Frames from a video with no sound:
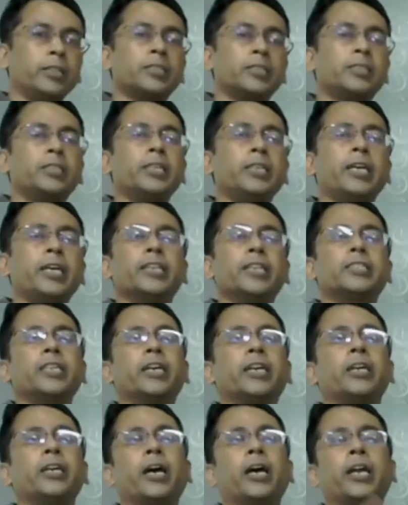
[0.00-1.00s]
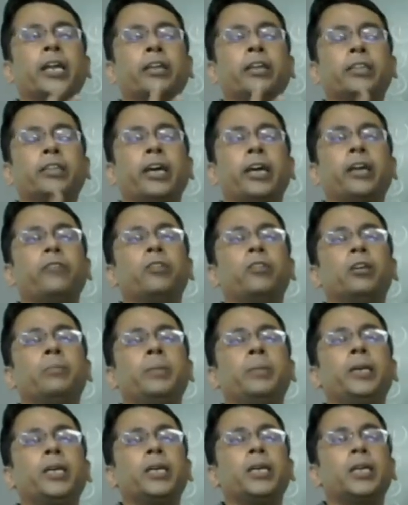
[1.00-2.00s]
Caj array, there will
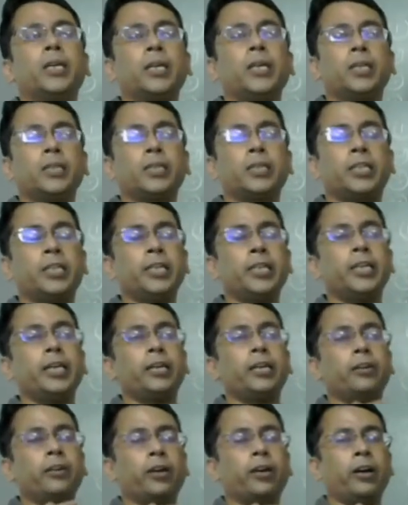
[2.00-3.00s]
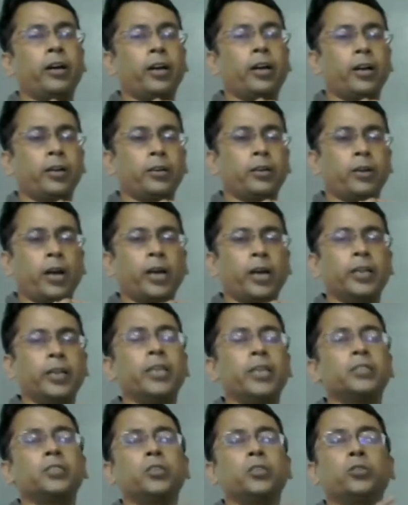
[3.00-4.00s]
be 3
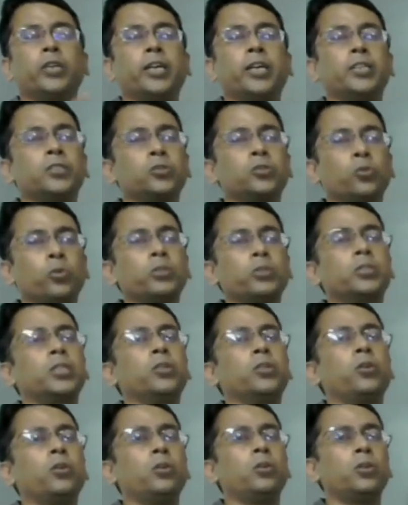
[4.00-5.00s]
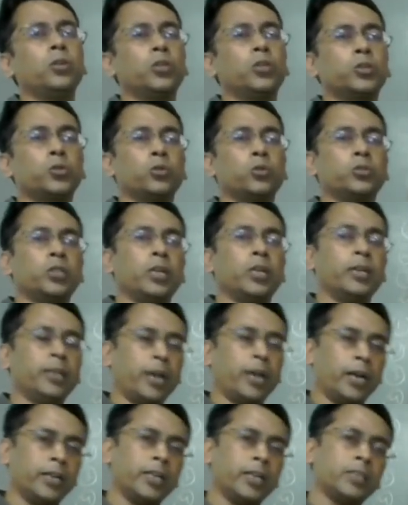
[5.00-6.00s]
under 0, there is no 0. So in
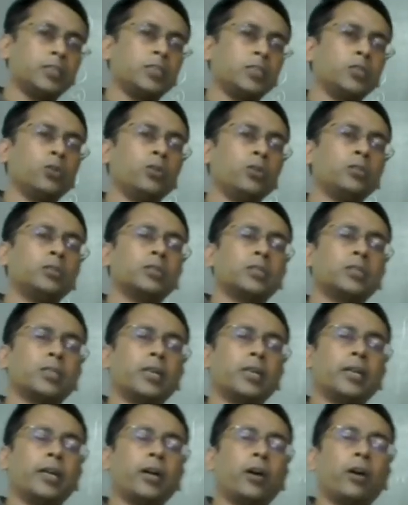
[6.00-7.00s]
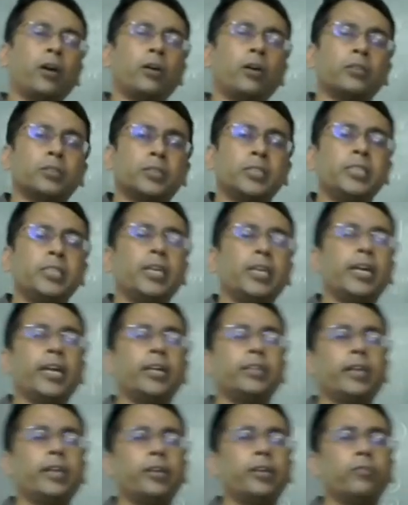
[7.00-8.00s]
under 0 C array
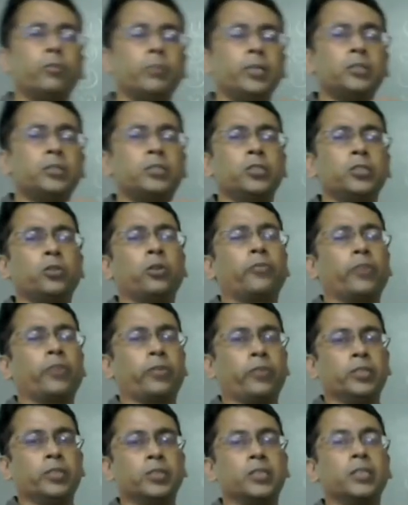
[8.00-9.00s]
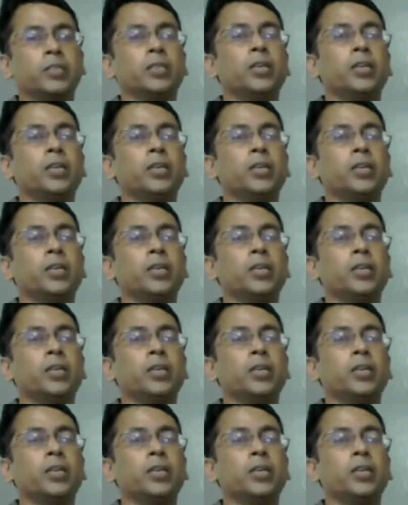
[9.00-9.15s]
there will be 0 frequency.